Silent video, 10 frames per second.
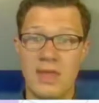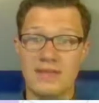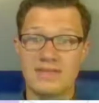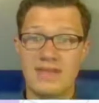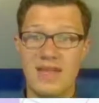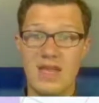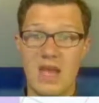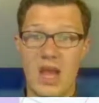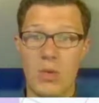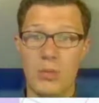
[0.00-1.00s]
Today
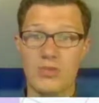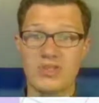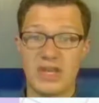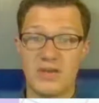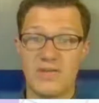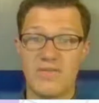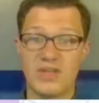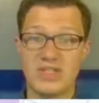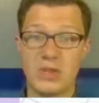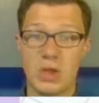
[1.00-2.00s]
I will present
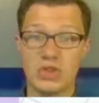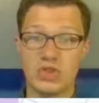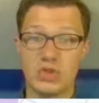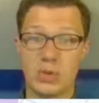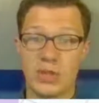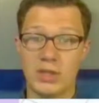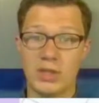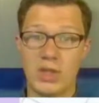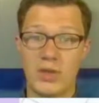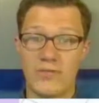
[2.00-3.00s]
fuzzy logic tuning
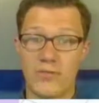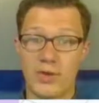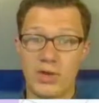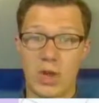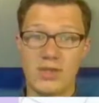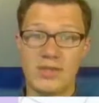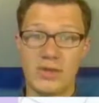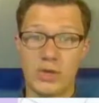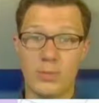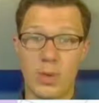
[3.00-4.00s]
for a
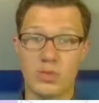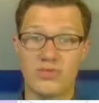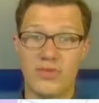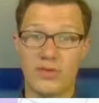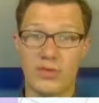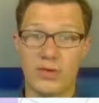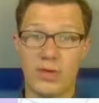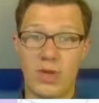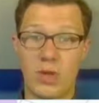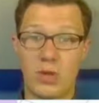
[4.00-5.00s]
nonlinear pose filter,
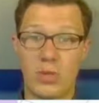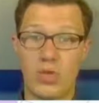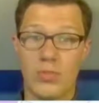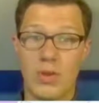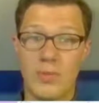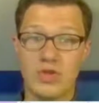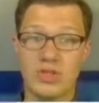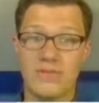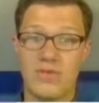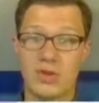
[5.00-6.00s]
where the membership
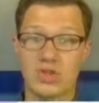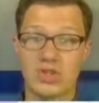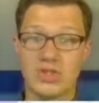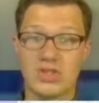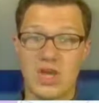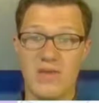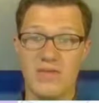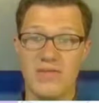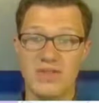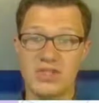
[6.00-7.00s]
functions of the
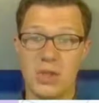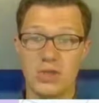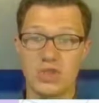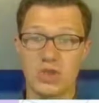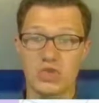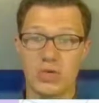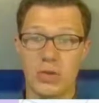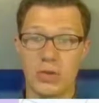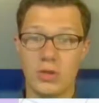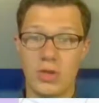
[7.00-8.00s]
fuzzy logic
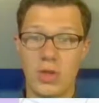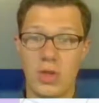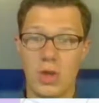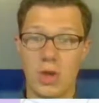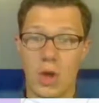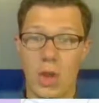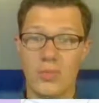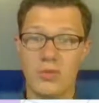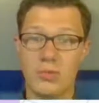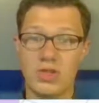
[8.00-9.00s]
controller are
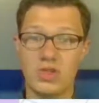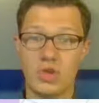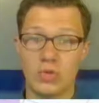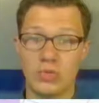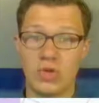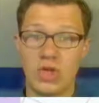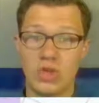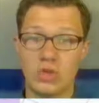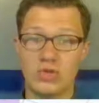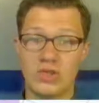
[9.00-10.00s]
optimally tuned
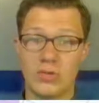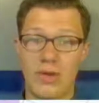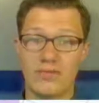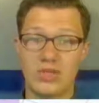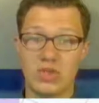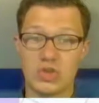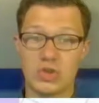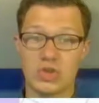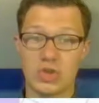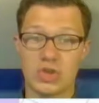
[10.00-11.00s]
using the gravitational
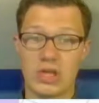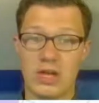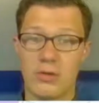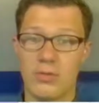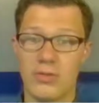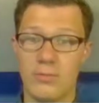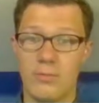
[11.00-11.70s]
search algorithm.